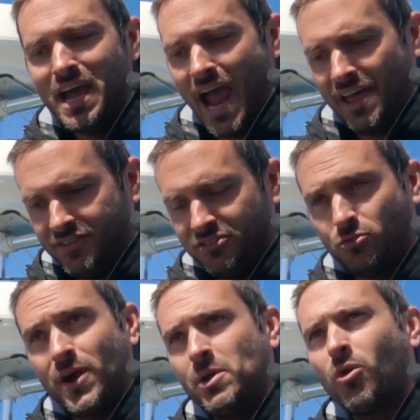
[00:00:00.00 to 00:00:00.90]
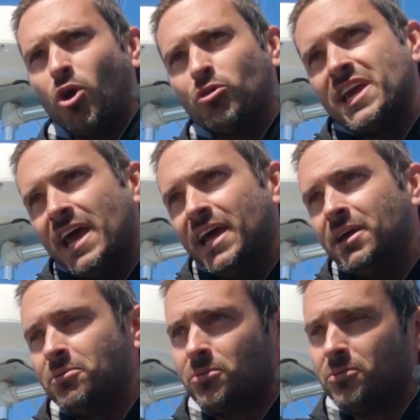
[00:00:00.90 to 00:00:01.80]
At this rate, we're
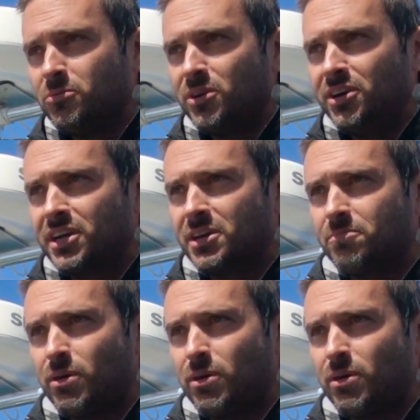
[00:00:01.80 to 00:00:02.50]
okay. We can